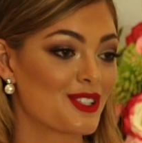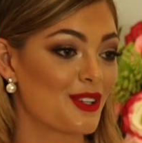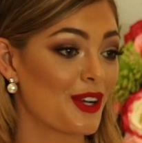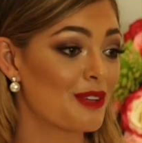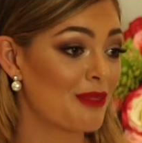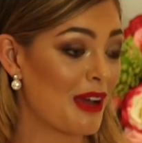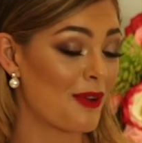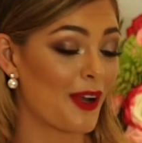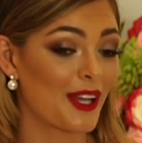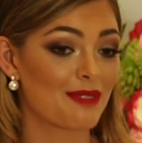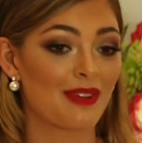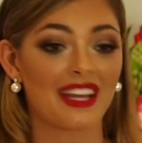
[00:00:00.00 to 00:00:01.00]
to earn my
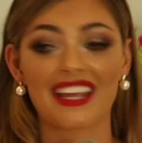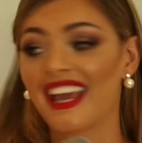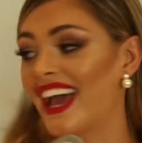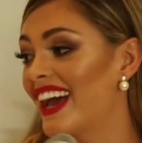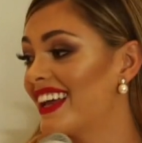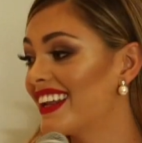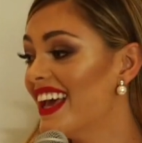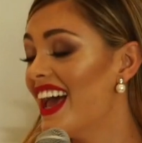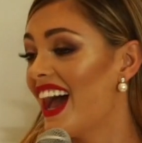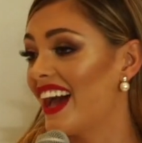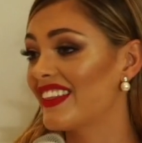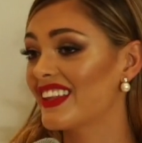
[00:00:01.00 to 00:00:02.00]
pocket money. And
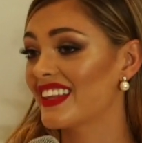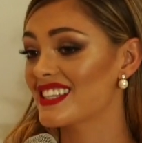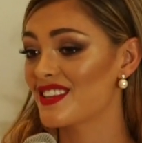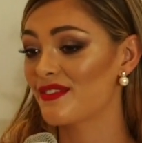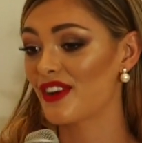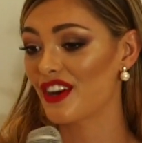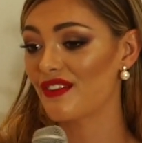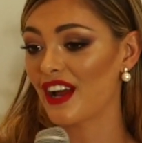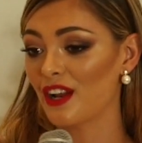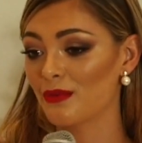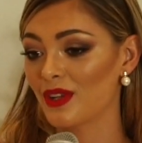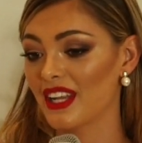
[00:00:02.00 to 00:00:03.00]
I think that's a very
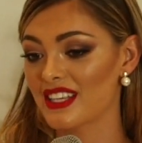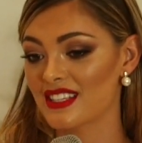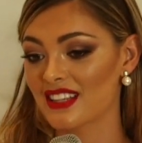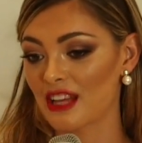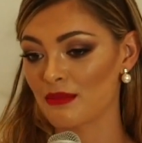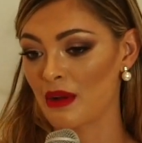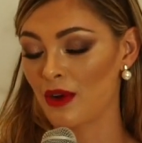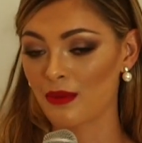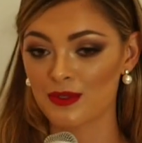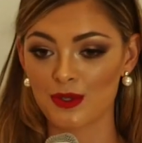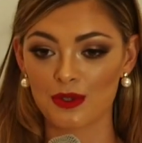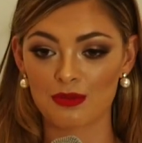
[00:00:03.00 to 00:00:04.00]
valuable lesson that my
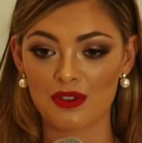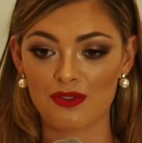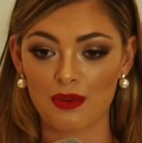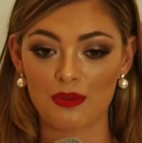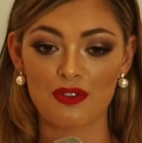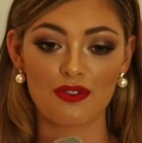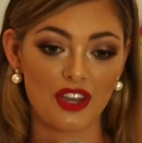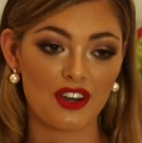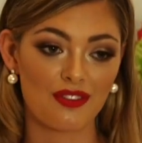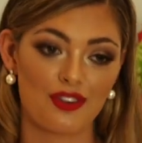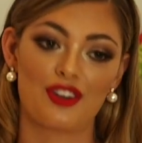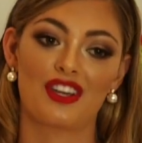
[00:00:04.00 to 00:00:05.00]
mom taught me from a
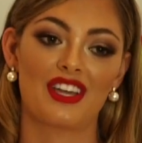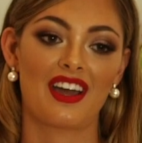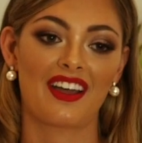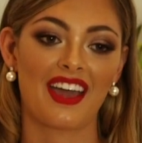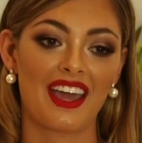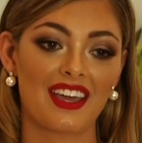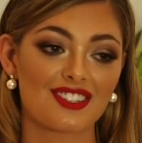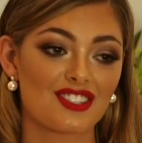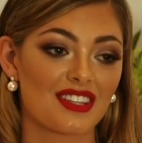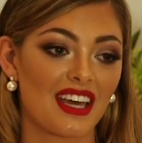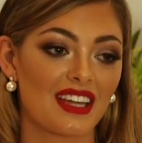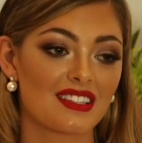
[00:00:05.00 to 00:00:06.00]
very, very young
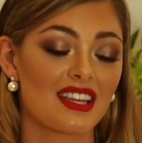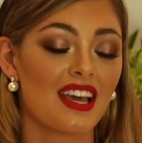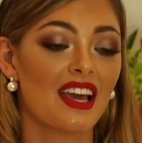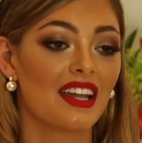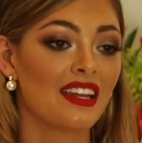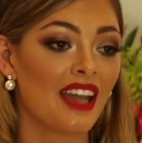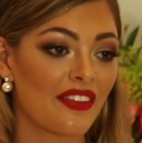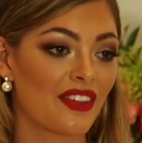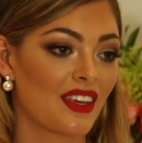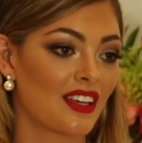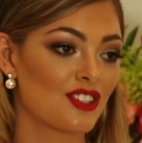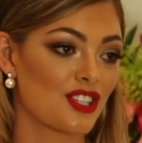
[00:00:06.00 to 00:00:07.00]
age, that
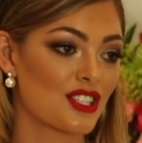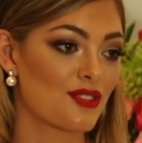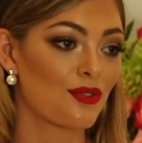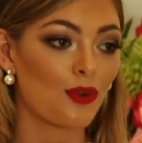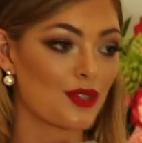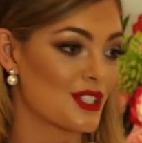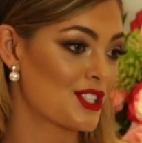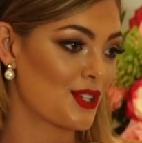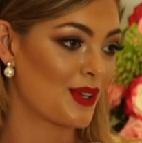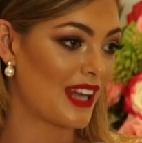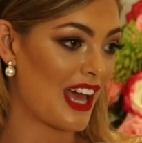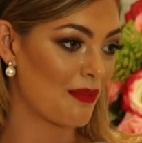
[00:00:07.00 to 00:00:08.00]
nothing just falls into
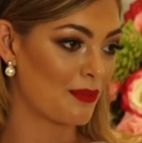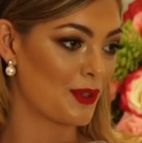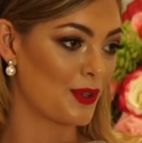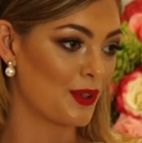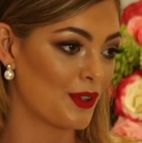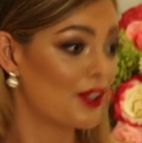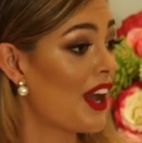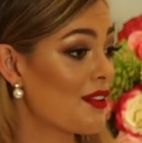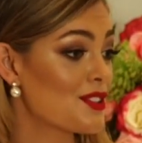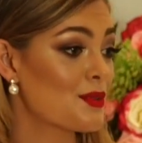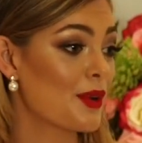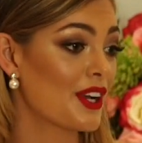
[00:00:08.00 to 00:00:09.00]
your lap, you, you
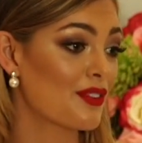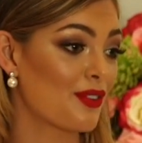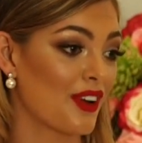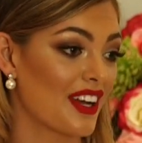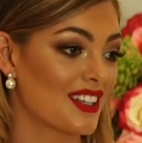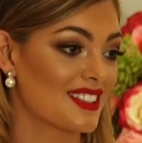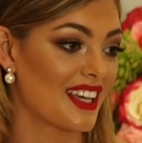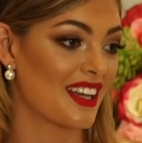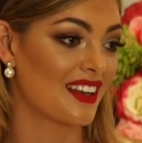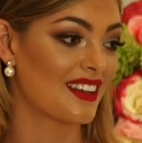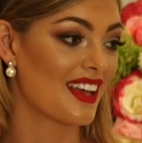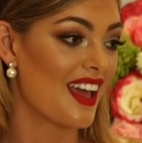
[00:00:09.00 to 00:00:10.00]
have to work for it.
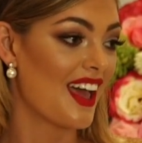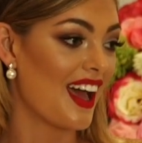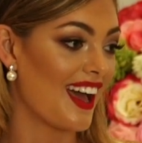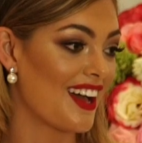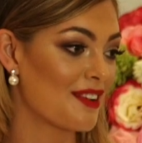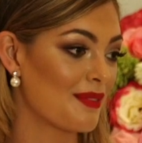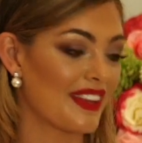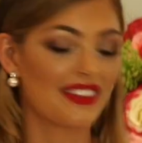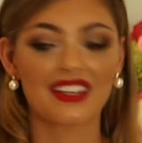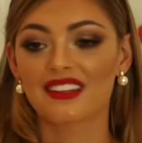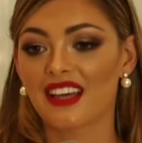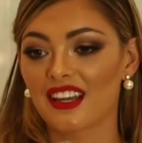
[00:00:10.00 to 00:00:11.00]
And um, I
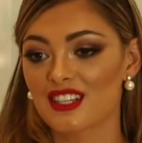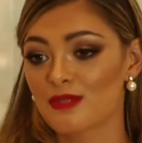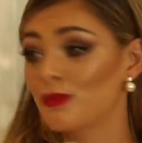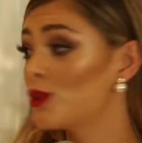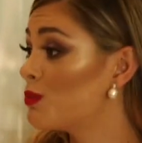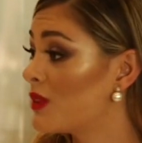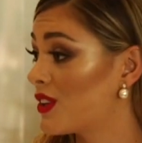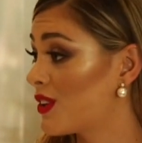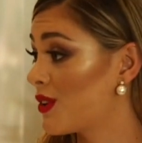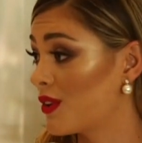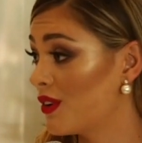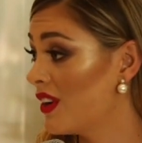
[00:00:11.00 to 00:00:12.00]
think that has pulled me
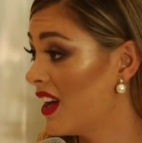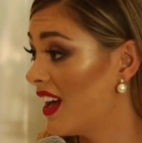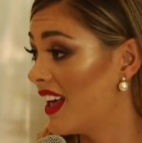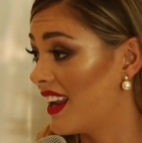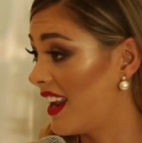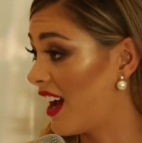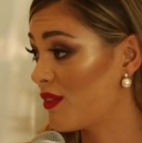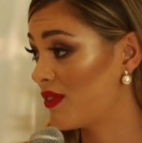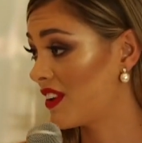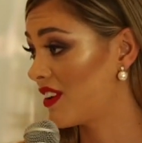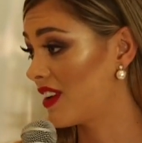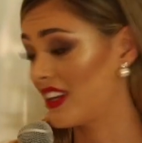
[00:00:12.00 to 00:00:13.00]
through
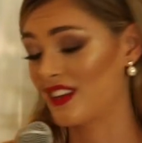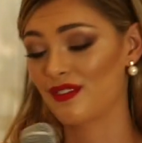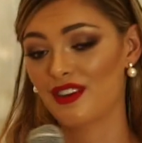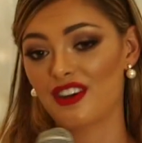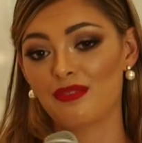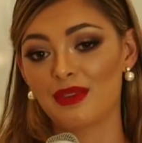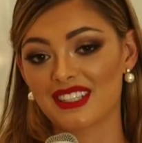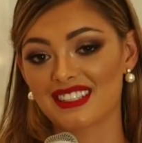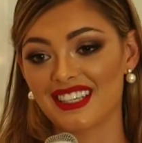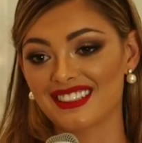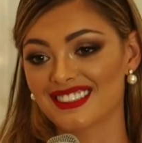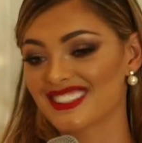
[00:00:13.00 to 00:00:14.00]
life in a, in a very big
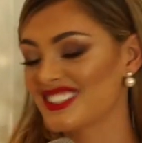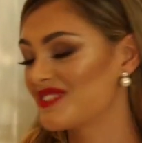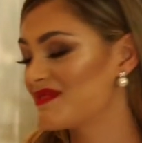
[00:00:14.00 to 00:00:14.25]
sense.